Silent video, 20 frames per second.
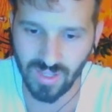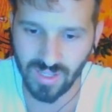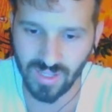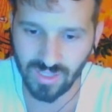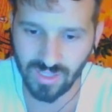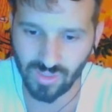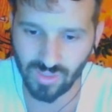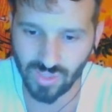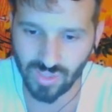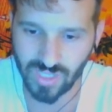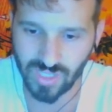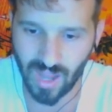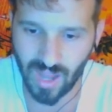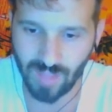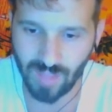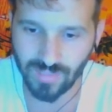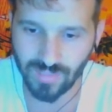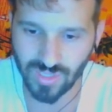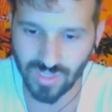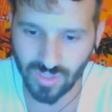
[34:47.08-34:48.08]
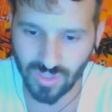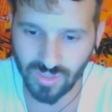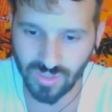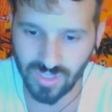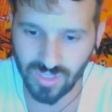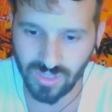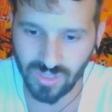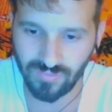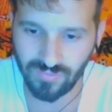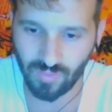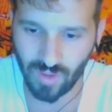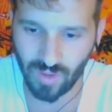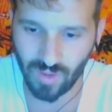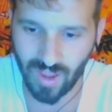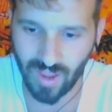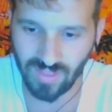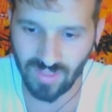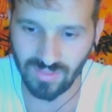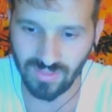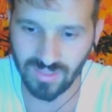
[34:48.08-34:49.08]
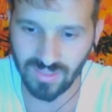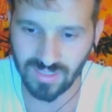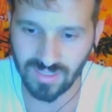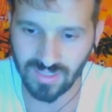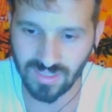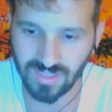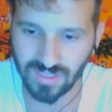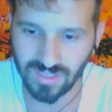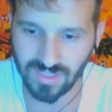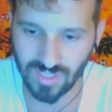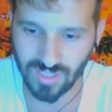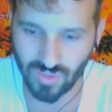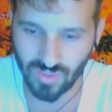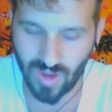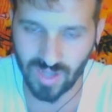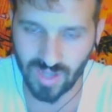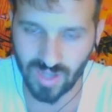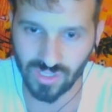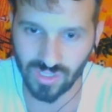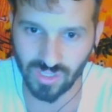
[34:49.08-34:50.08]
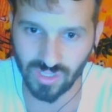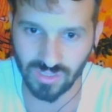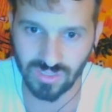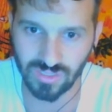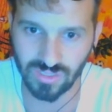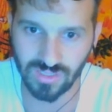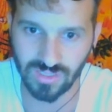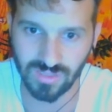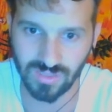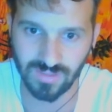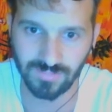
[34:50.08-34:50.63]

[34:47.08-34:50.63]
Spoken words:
to stop searching for endless distractions.